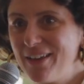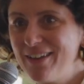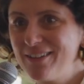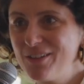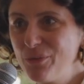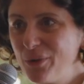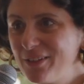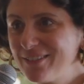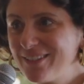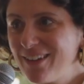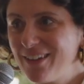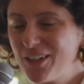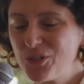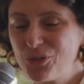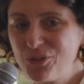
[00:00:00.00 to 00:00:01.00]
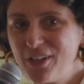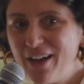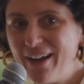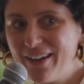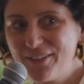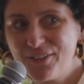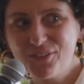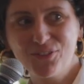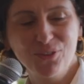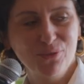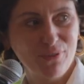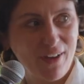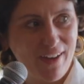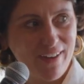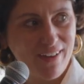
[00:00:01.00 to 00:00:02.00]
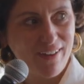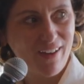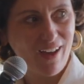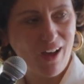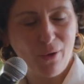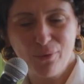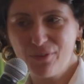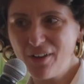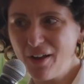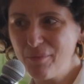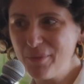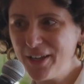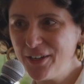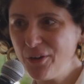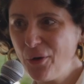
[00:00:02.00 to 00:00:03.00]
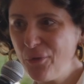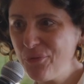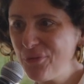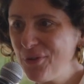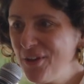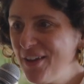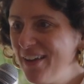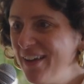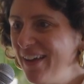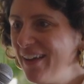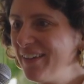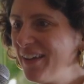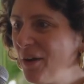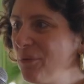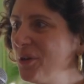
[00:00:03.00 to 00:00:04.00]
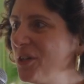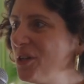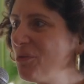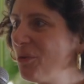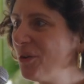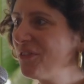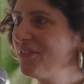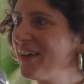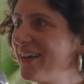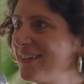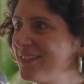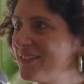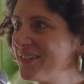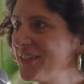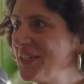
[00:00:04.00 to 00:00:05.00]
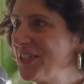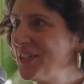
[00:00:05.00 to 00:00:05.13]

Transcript: anyone can actually identify how they're made of, and I really want that